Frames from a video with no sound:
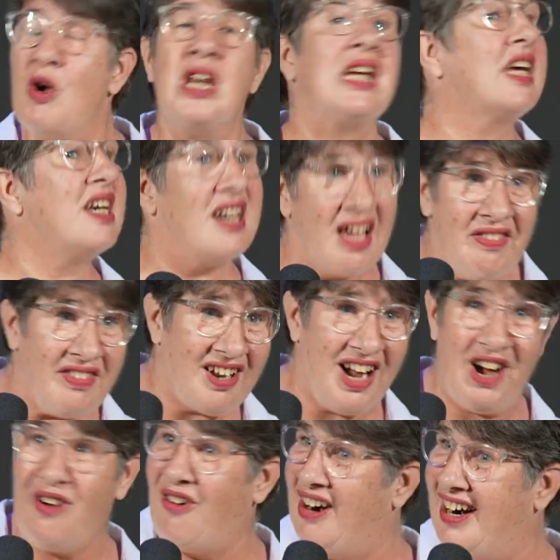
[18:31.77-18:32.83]
Putting another
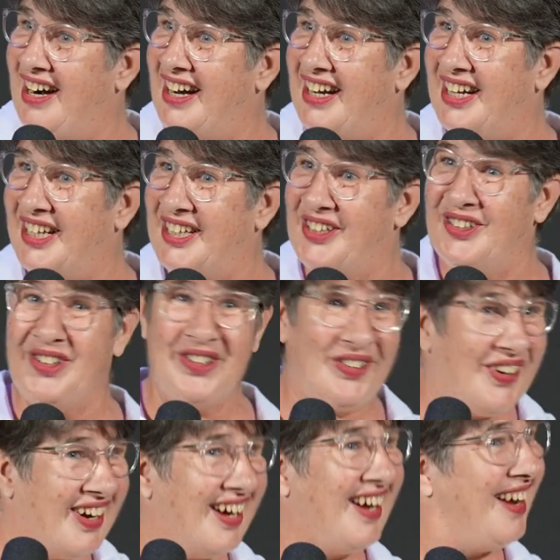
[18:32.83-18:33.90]
hour, you
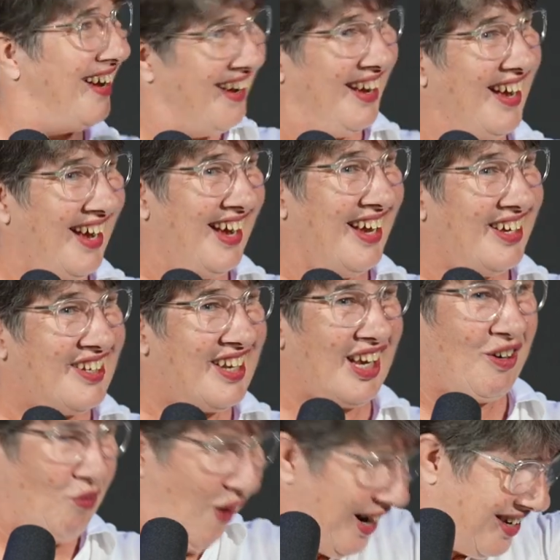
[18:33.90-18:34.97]
know, it's
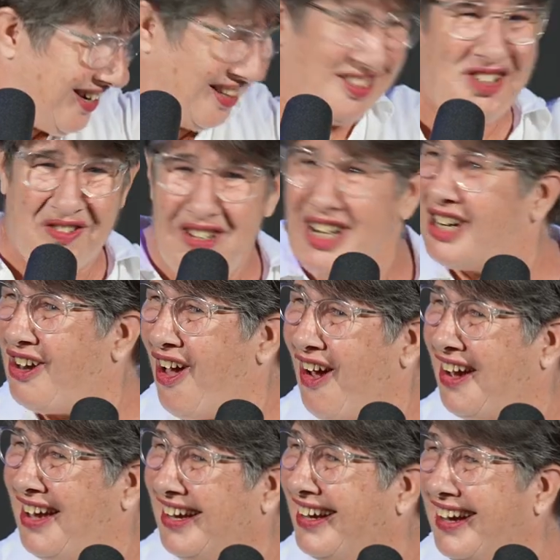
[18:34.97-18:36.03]
like, what, at 3 o'clock?